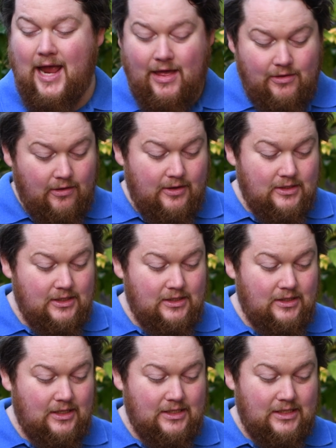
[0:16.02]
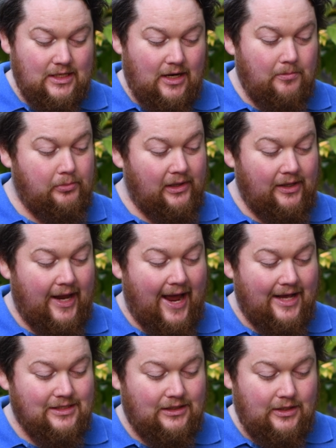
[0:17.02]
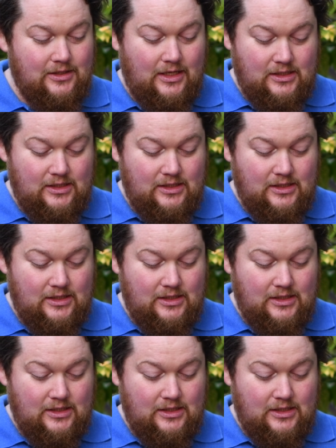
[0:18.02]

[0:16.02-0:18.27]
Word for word: and then this is this isn't completely acidless.